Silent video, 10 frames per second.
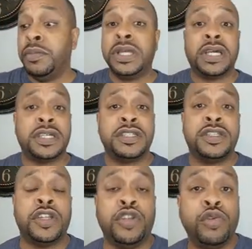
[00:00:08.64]

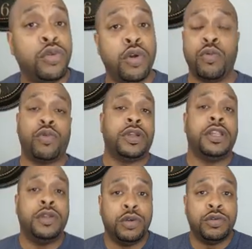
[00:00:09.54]
Because you don't want
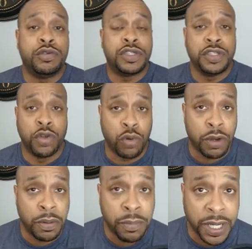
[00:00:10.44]
to lose
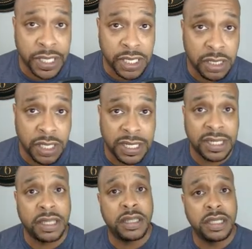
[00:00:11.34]
your money.
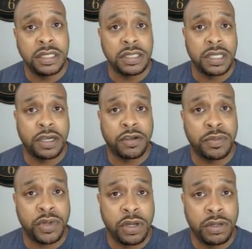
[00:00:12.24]
And then this in
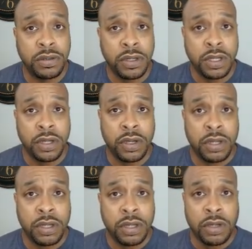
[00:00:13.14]
crypto
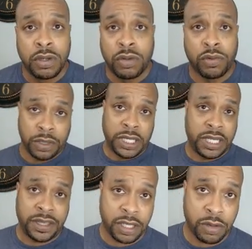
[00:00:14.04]
or
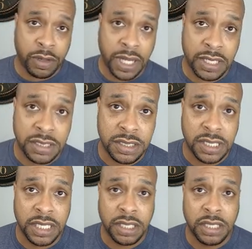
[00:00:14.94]
anything, quite
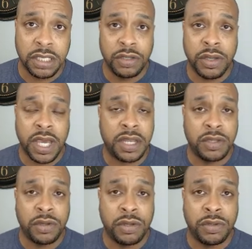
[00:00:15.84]
honestly, you
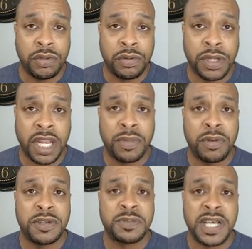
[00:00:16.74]
gotta
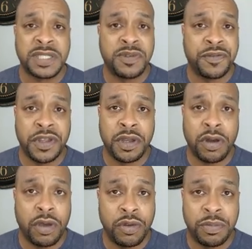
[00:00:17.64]
be responsible for
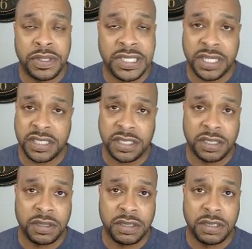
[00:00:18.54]
your own protection.